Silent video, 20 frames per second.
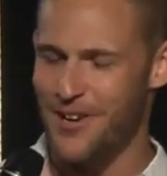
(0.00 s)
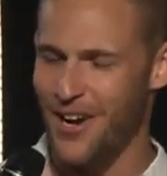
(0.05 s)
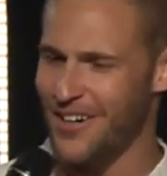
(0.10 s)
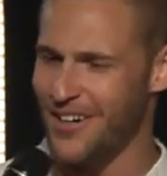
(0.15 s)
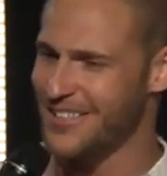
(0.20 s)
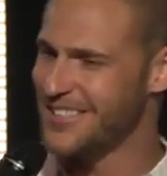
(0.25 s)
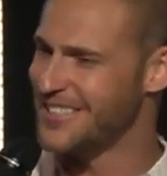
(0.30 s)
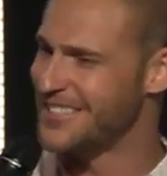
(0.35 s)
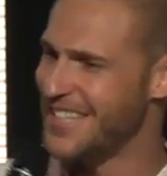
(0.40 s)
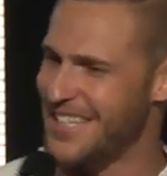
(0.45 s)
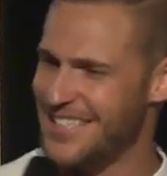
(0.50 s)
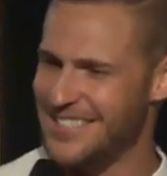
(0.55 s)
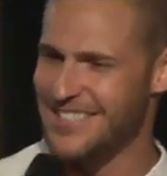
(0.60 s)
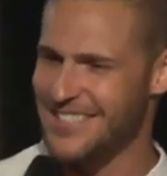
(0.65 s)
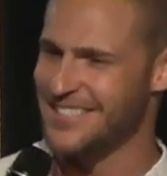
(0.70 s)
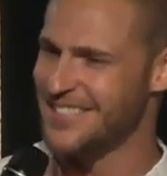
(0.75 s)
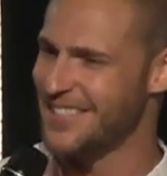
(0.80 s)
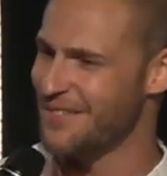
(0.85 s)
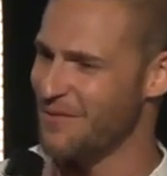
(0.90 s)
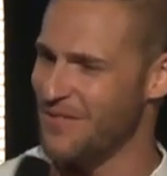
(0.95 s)
dark
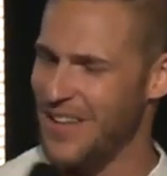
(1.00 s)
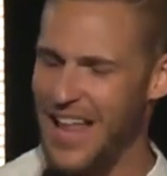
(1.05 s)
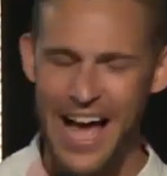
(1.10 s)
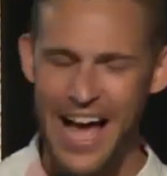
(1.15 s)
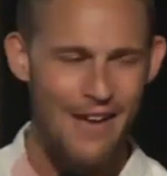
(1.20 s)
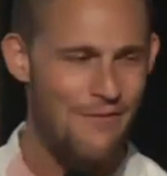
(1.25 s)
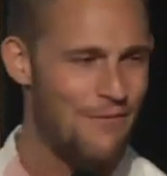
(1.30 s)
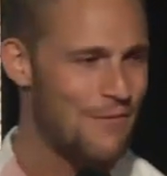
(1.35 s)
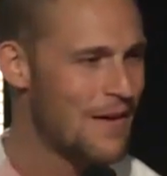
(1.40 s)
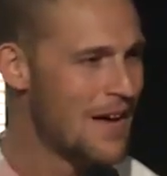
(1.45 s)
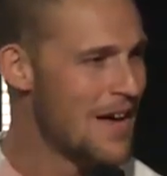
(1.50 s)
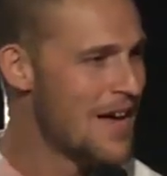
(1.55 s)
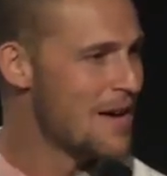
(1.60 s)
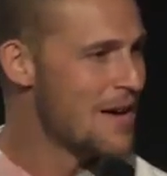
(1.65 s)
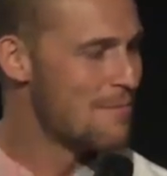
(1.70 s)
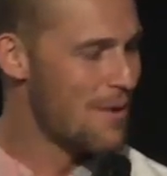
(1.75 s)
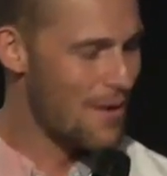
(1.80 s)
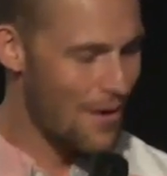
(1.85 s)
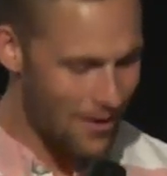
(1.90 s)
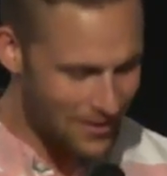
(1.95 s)
seasons of life,
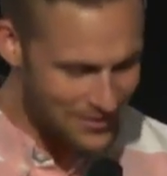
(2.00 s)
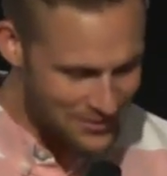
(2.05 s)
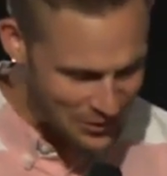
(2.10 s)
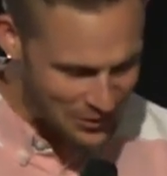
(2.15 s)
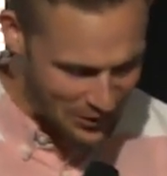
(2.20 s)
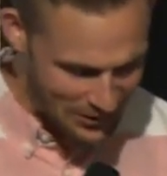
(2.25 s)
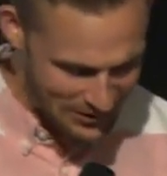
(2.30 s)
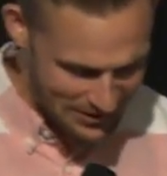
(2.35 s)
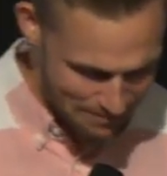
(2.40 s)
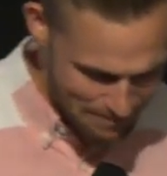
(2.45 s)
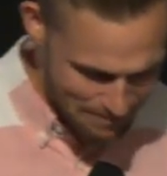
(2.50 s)
but also on